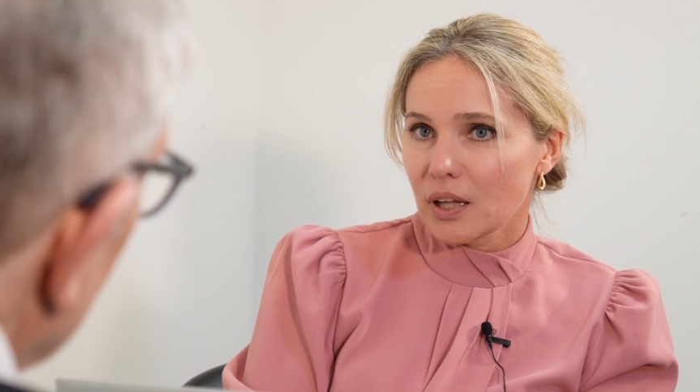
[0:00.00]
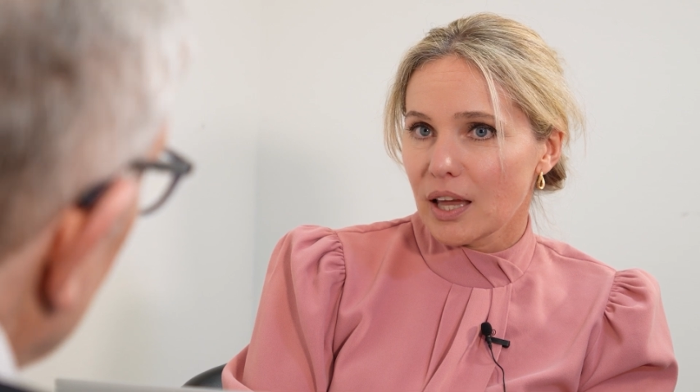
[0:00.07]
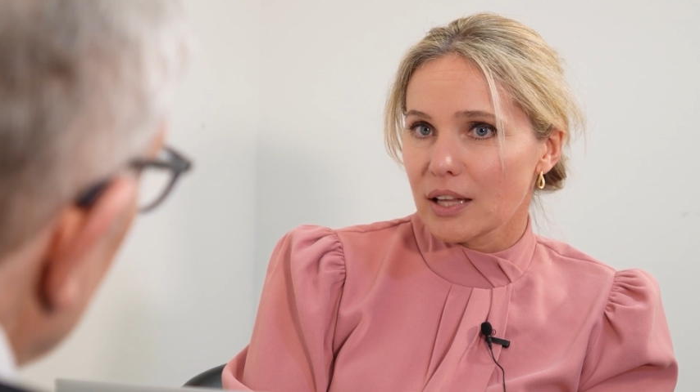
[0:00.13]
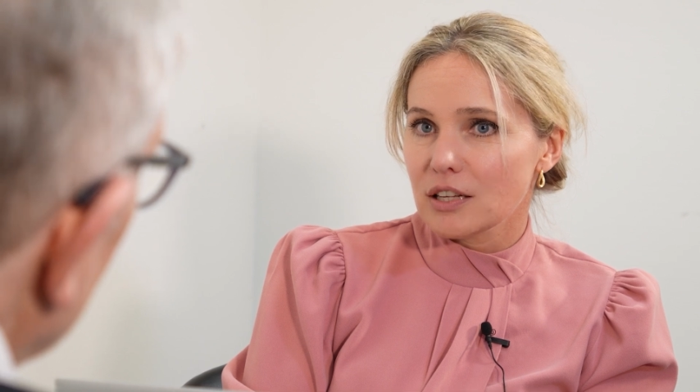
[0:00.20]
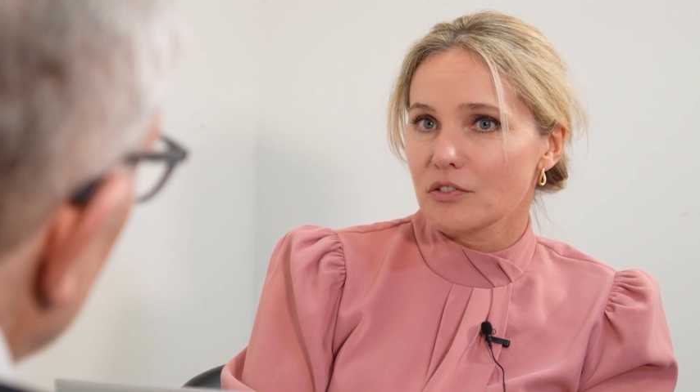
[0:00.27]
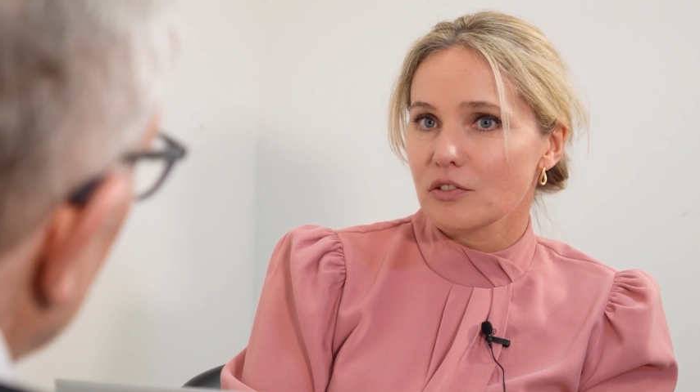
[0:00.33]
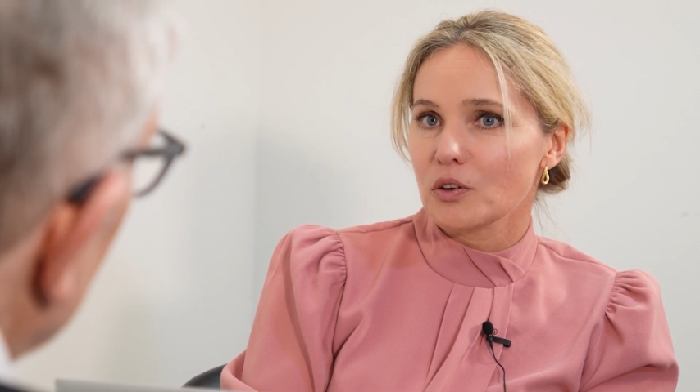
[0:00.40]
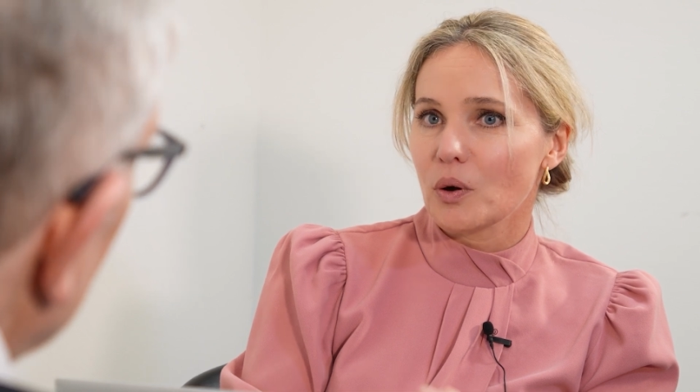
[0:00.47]

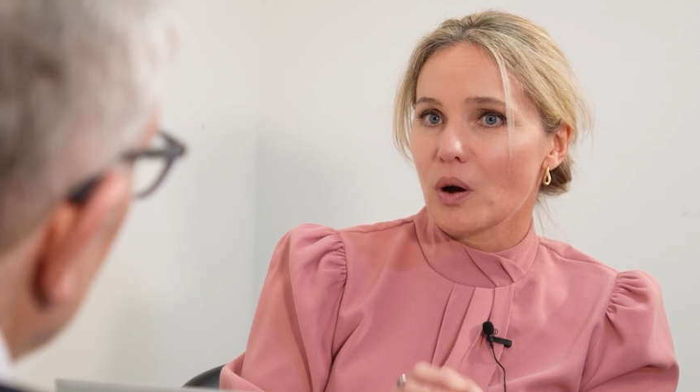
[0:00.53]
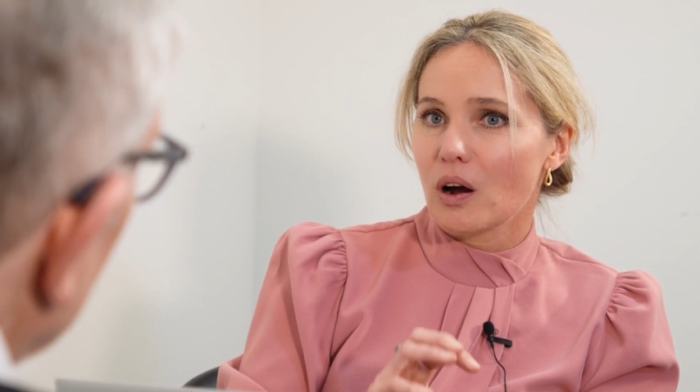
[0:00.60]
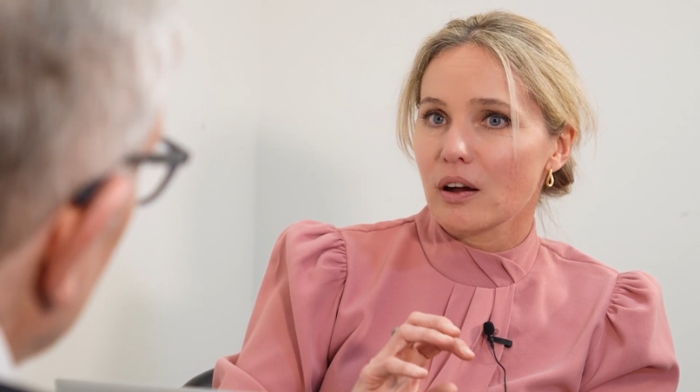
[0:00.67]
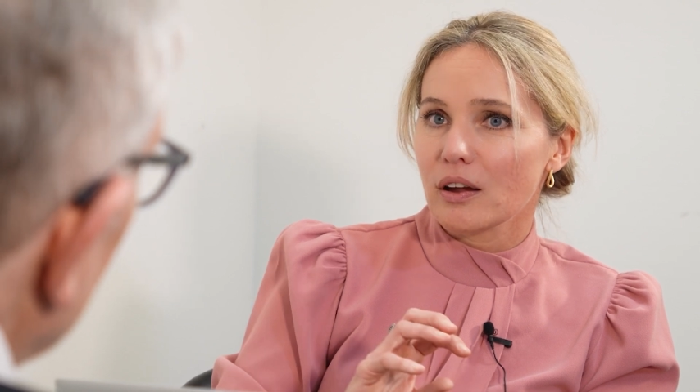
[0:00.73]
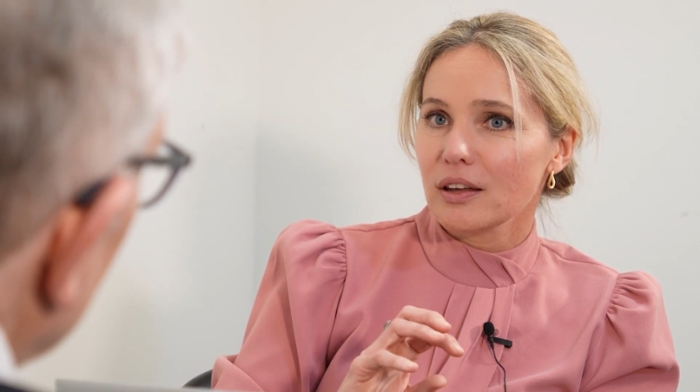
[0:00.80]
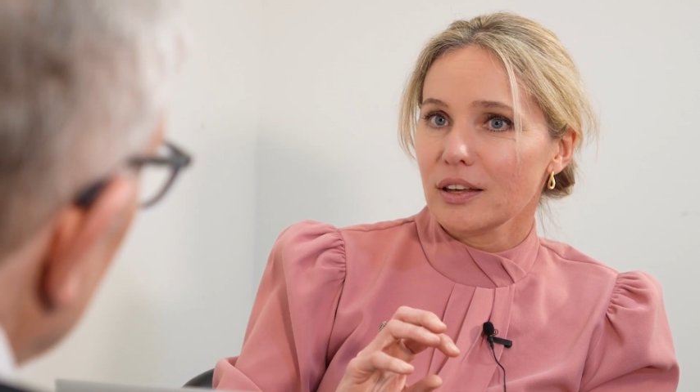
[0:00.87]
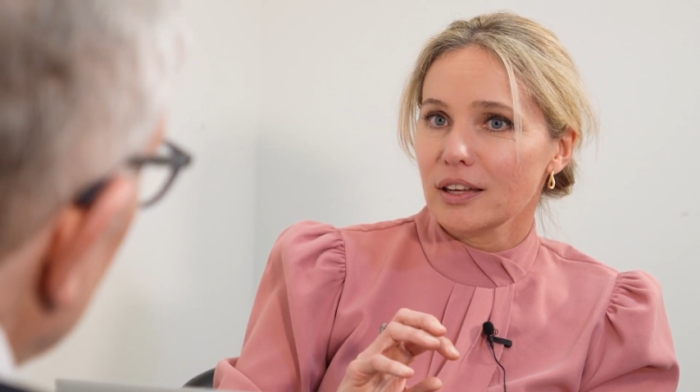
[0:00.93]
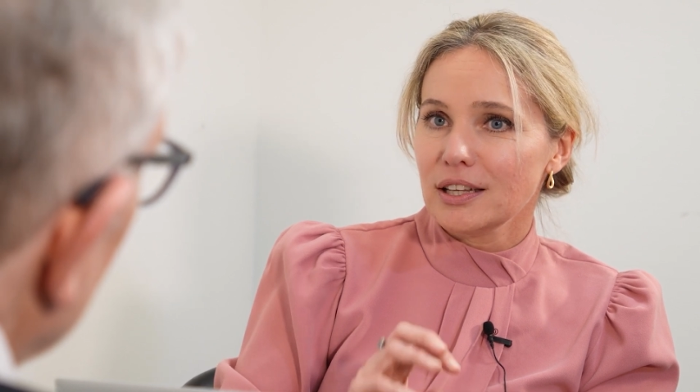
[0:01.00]
And if you
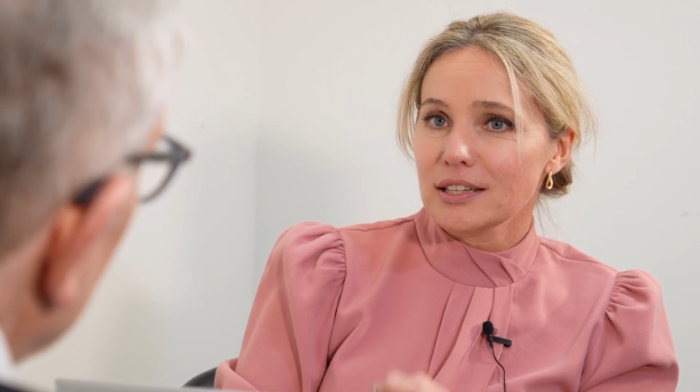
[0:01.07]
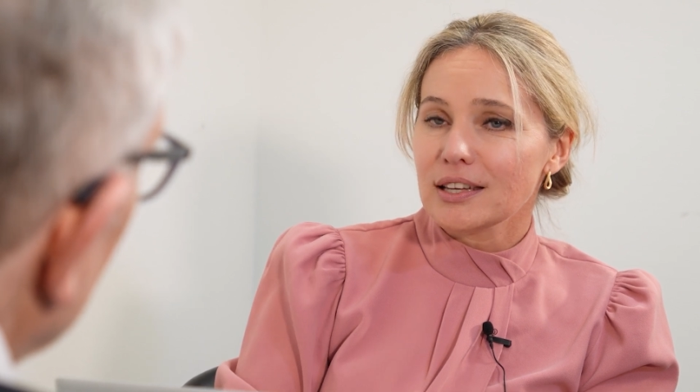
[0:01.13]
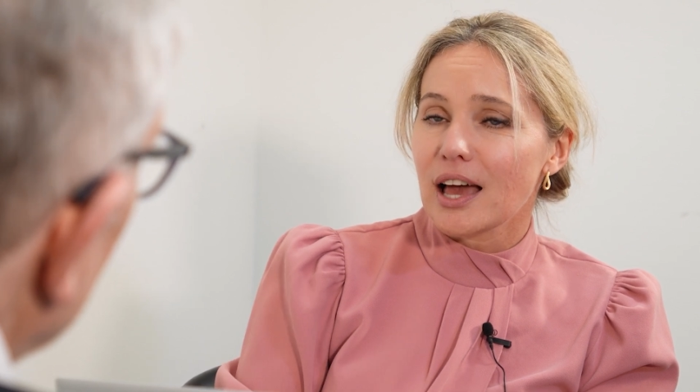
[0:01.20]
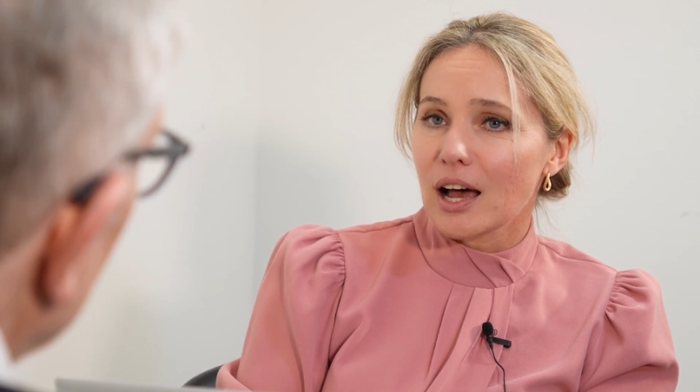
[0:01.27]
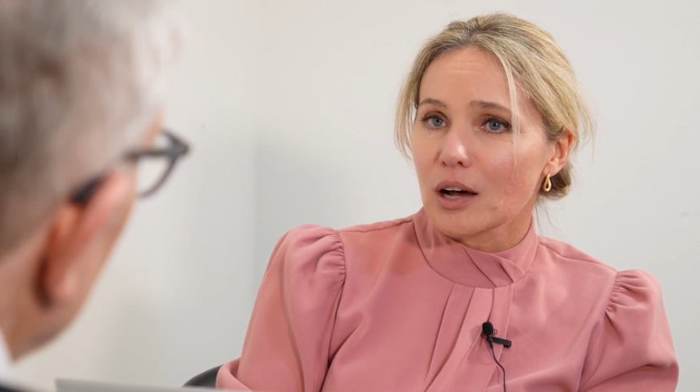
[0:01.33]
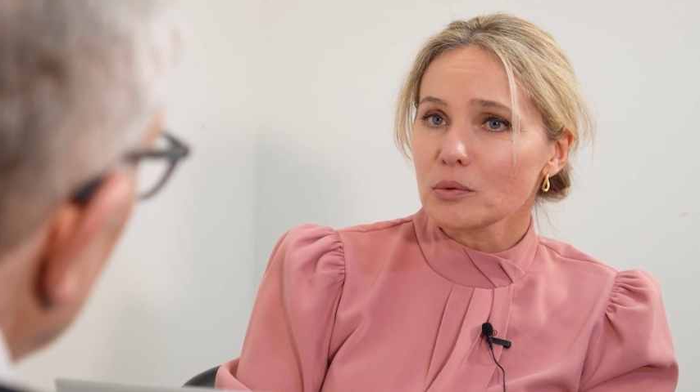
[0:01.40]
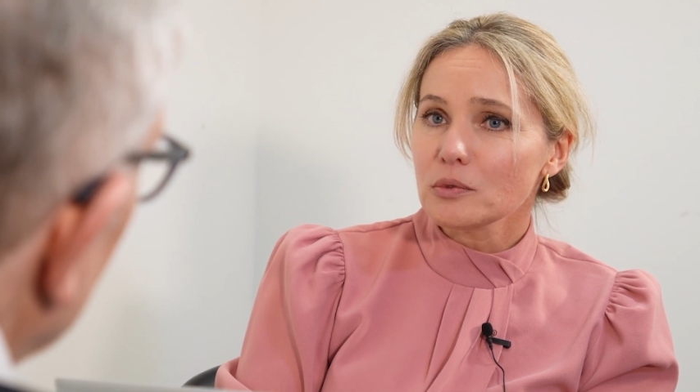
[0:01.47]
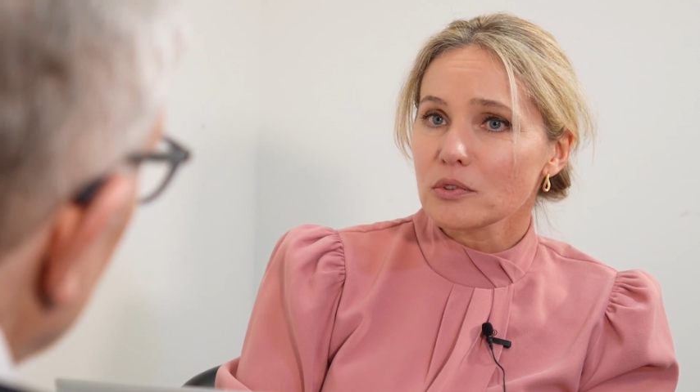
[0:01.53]
are in
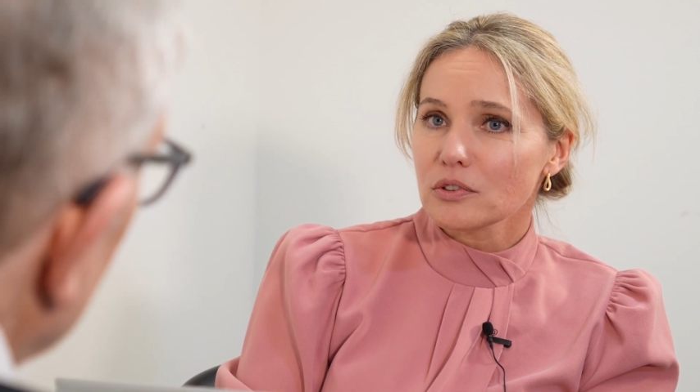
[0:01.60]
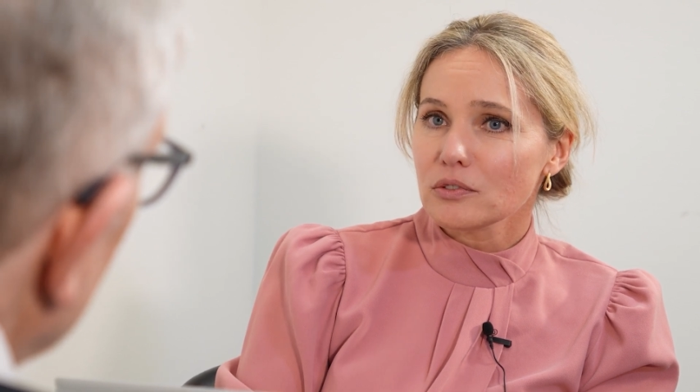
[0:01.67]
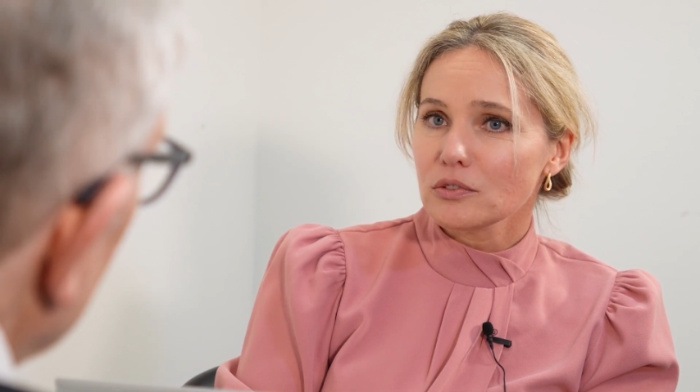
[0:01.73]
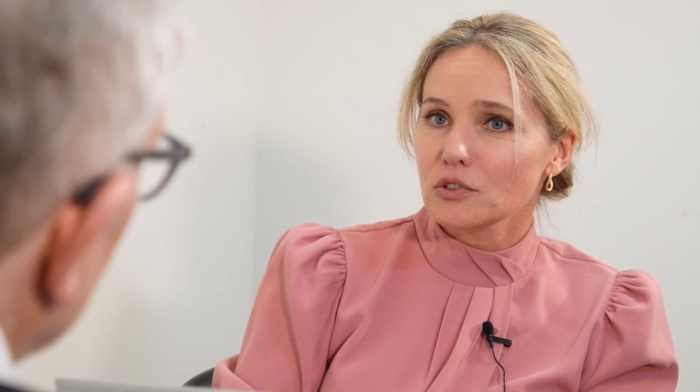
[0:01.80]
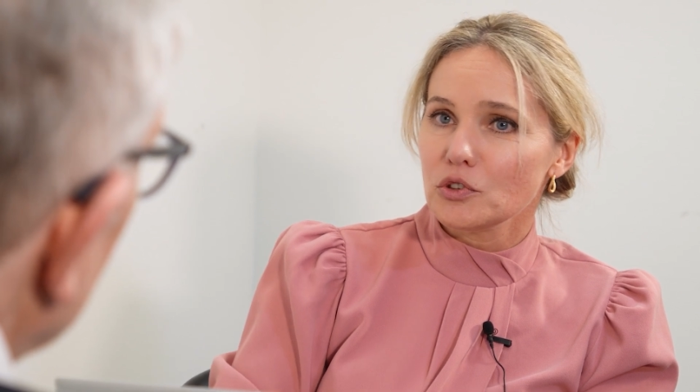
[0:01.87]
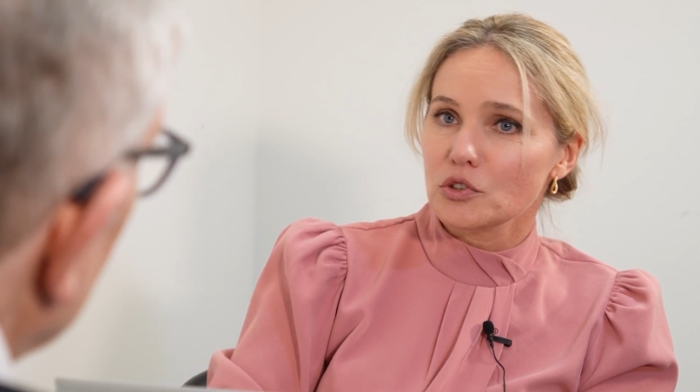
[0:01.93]
doubt,